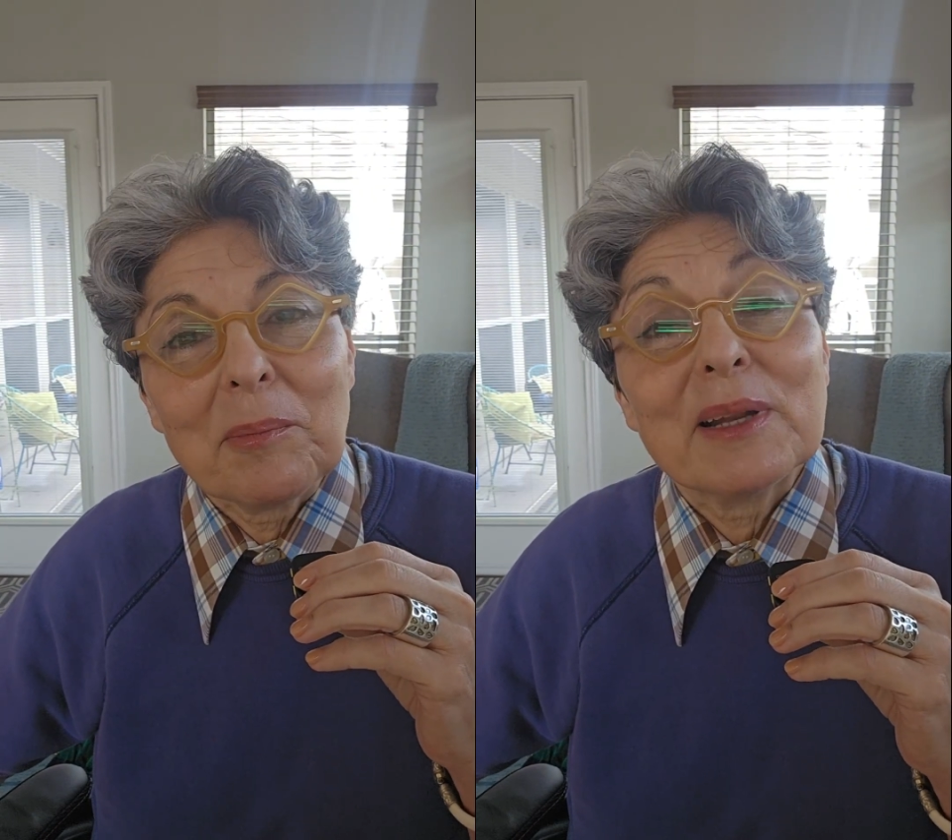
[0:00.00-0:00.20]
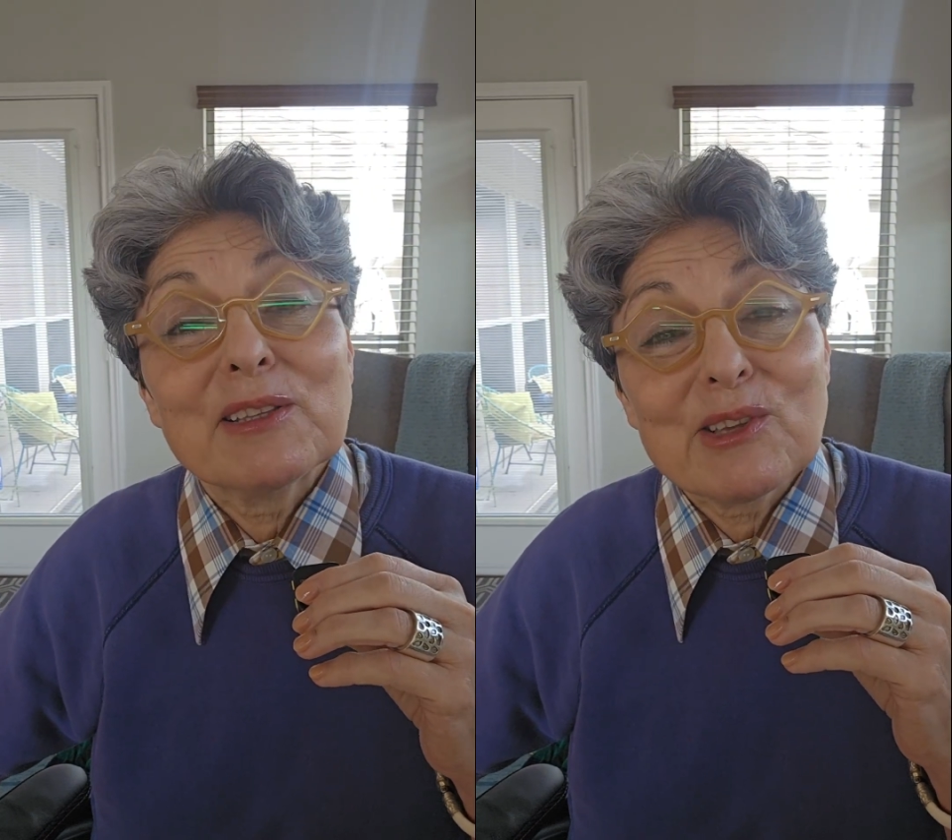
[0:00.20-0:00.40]

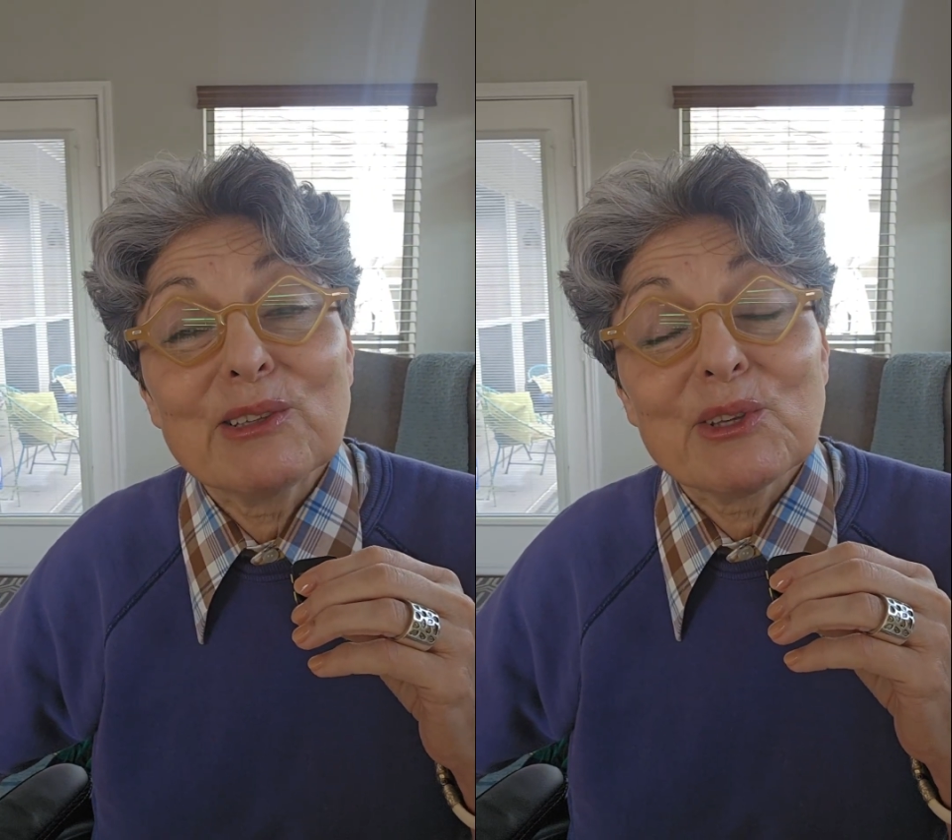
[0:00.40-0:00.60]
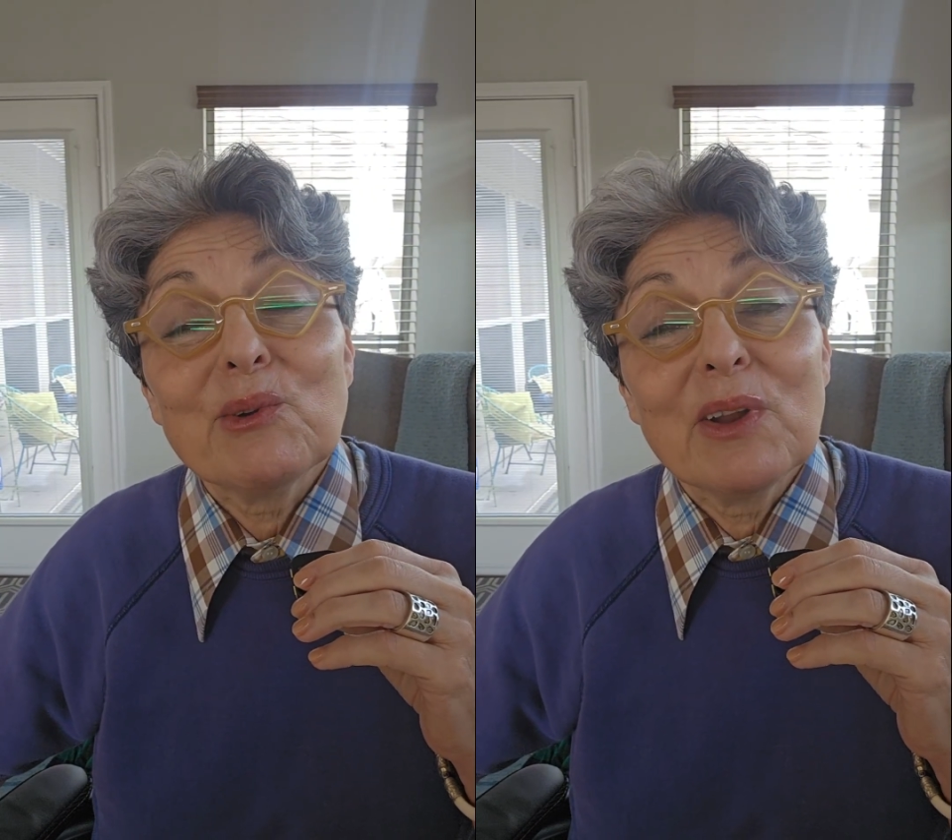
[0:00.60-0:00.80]
But it's
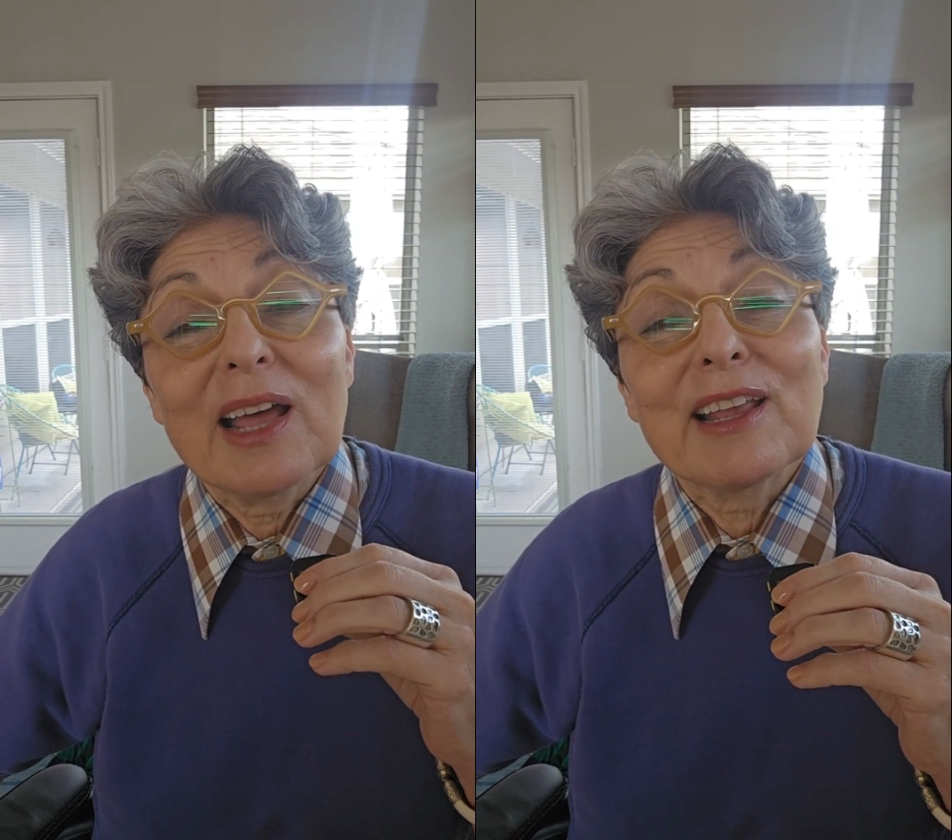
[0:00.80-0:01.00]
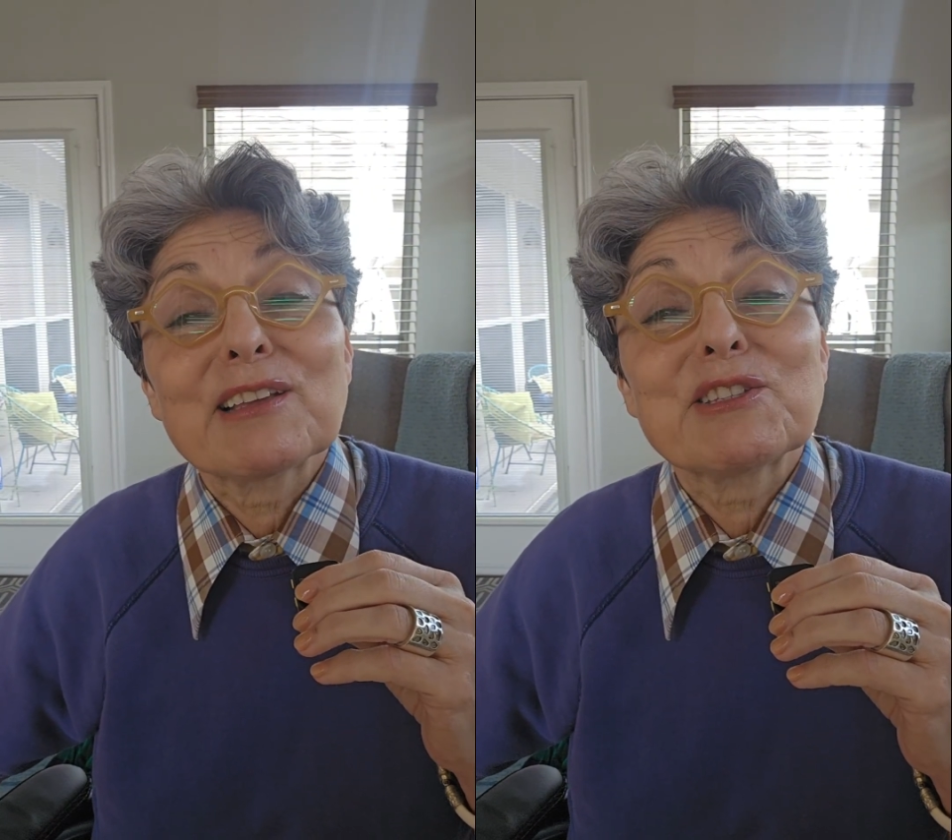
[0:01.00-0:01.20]
also
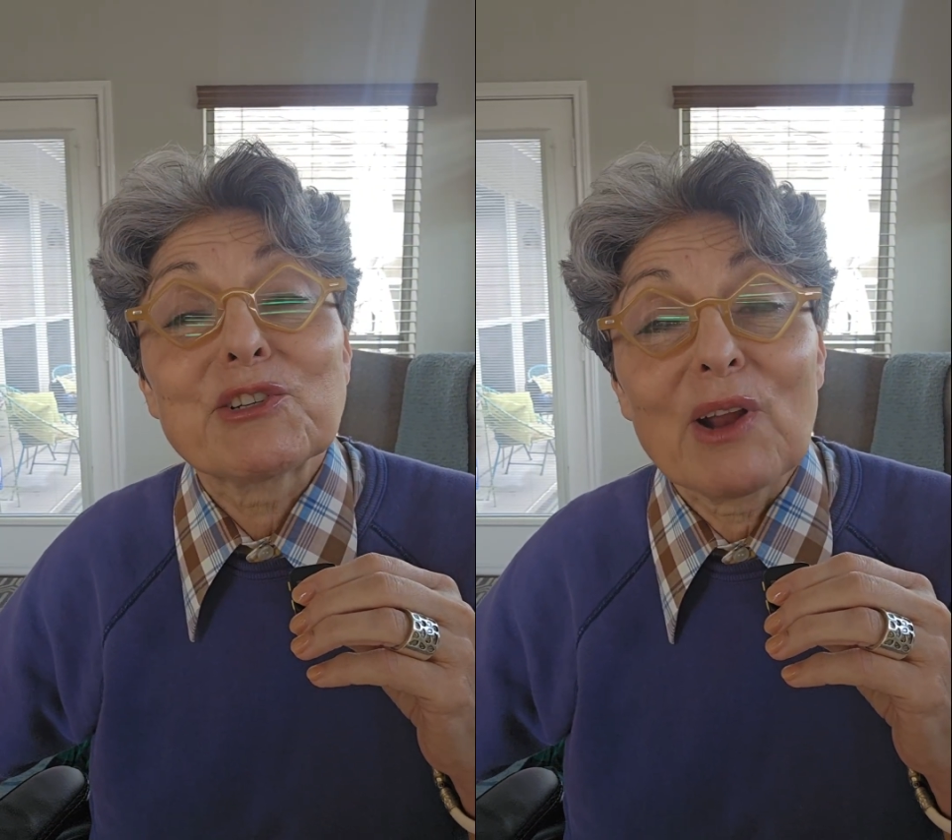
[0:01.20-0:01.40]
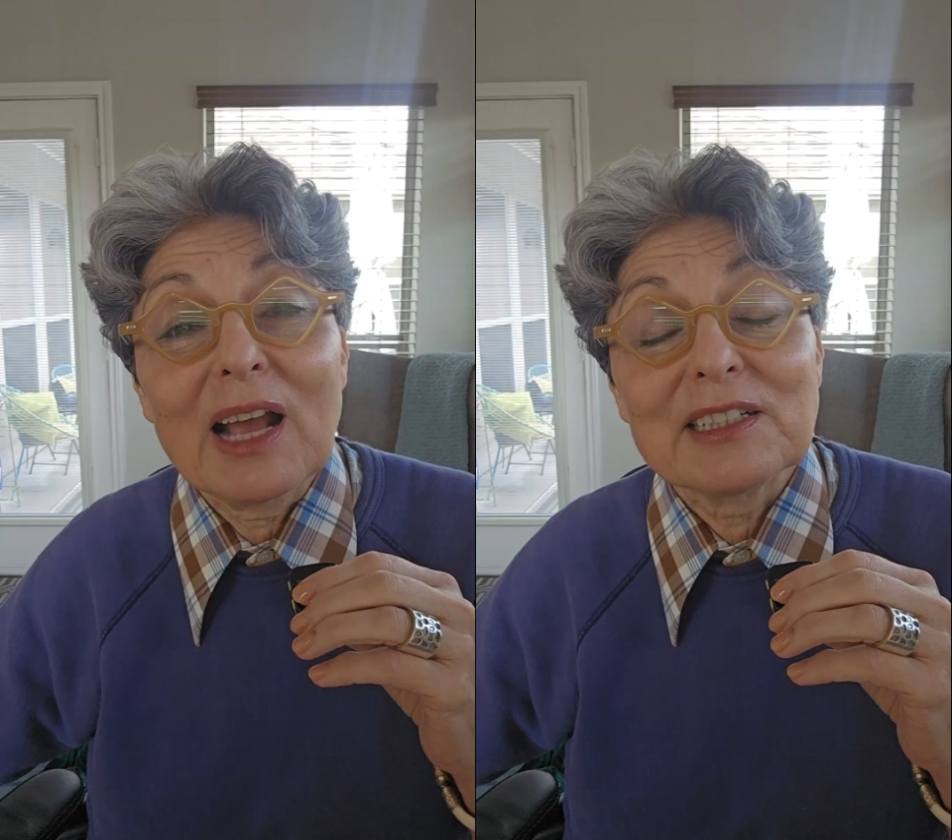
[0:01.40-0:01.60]
not
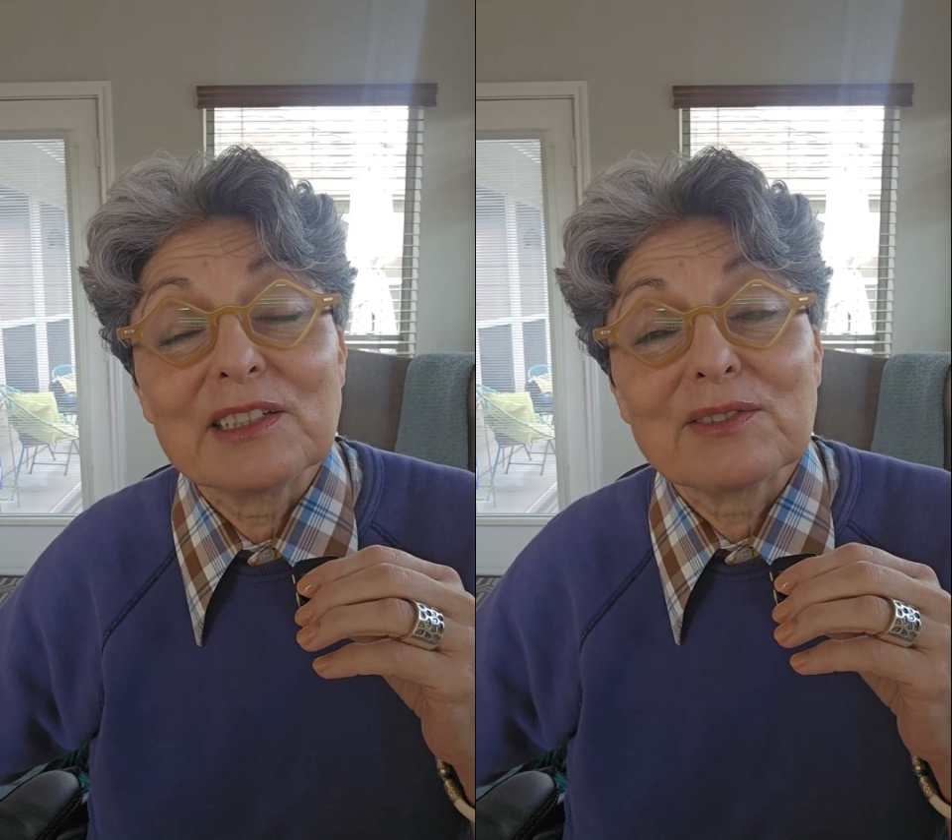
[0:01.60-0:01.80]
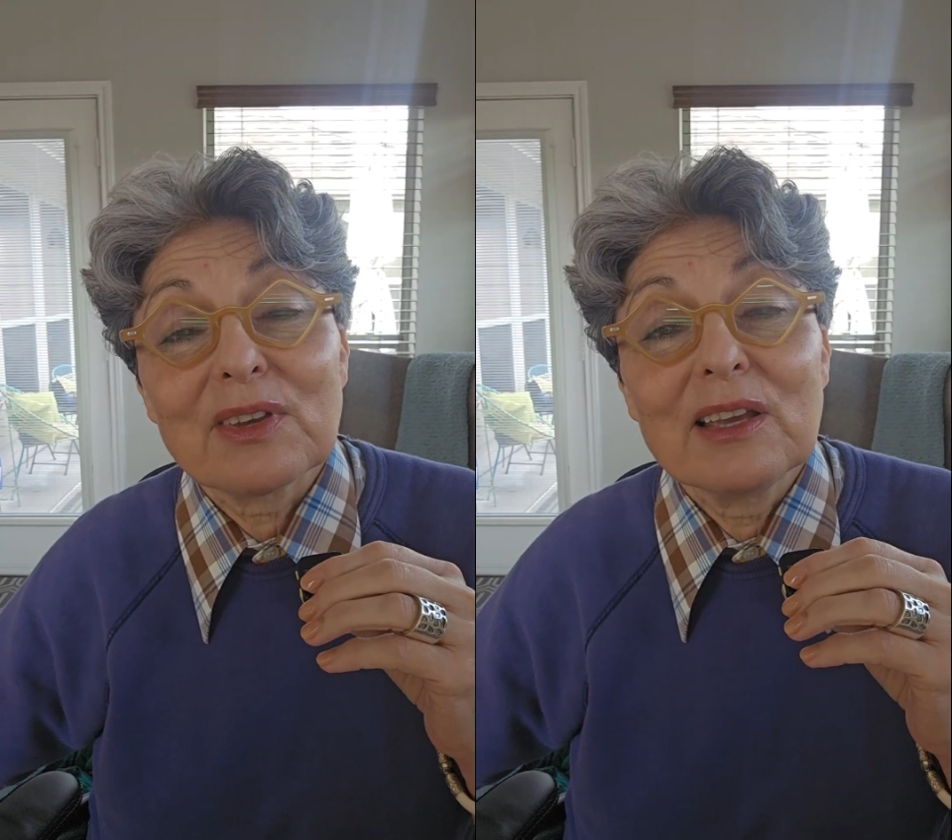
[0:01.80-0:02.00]

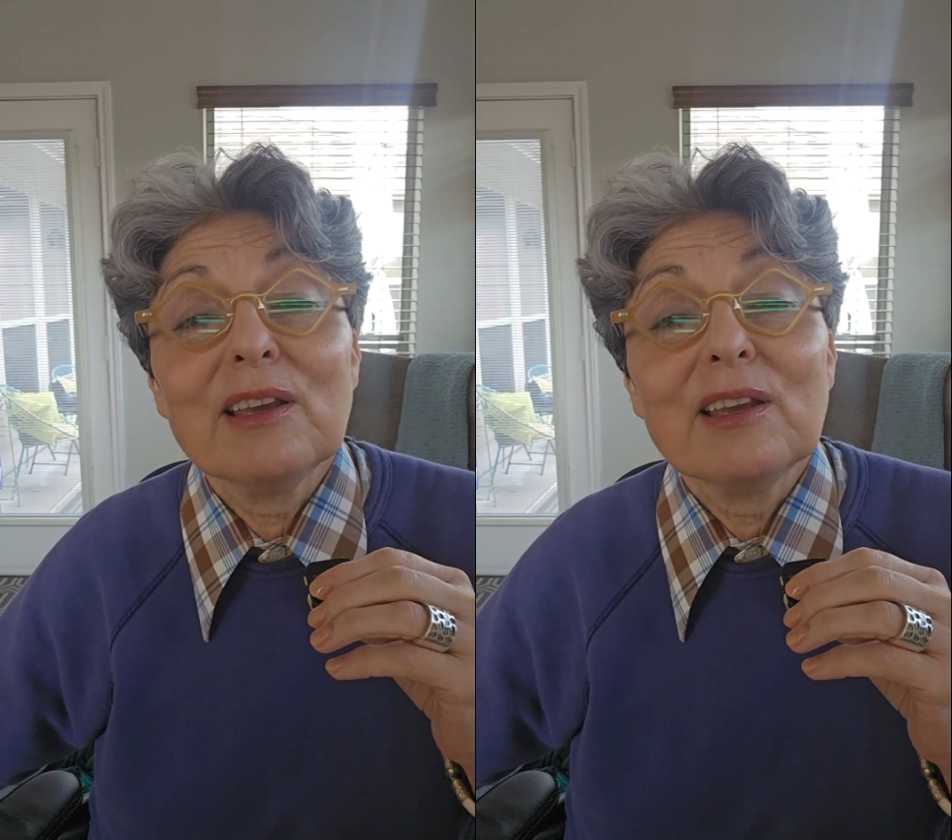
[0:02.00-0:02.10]
extractive.